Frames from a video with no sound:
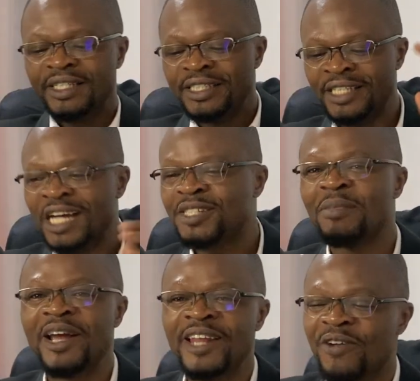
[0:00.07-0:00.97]
Yes,
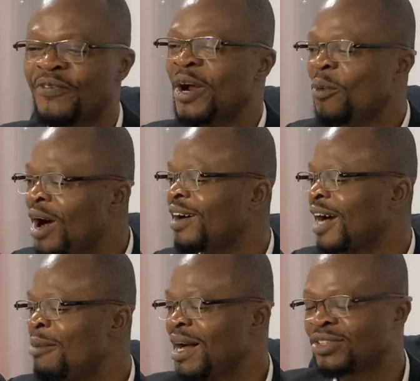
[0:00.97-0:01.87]
my dear friend,
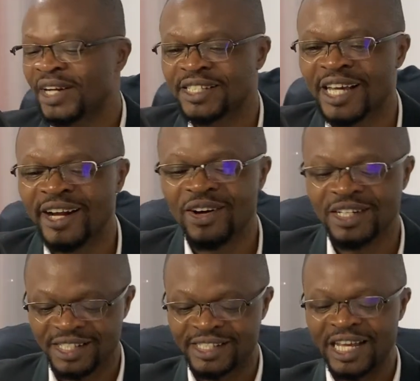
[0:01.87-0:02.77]
welcome back to the channel.
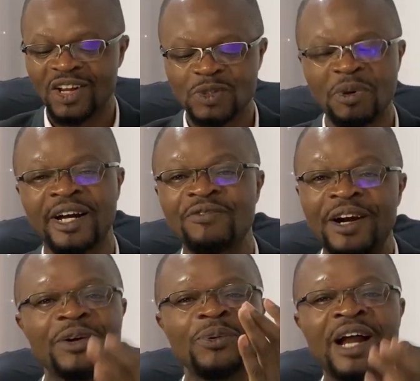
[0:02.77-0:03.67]
This is Salon's Blog. A
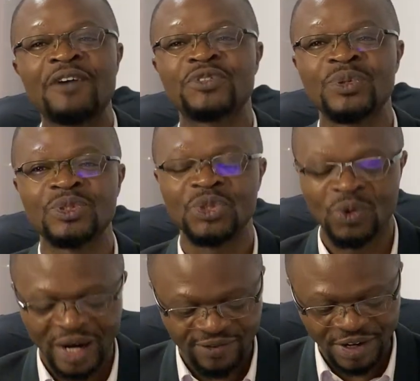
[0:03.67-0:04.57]
very good afternoon to you
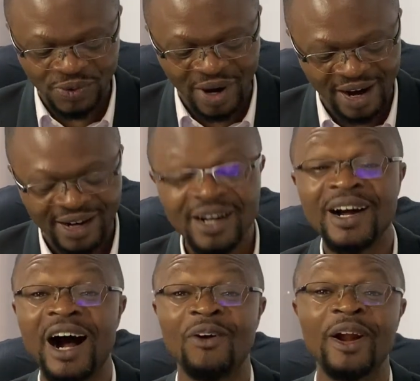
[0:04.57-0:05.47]
wherever you are
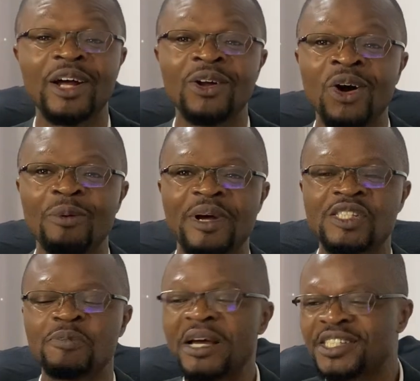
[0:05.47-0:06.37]
around the globe,
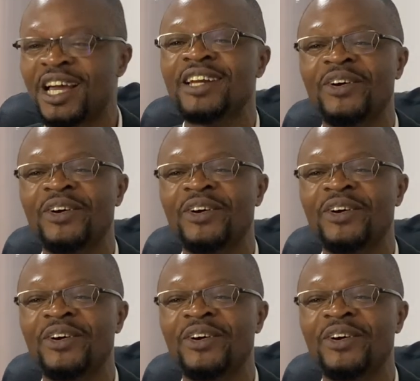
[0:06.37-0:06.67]
especially on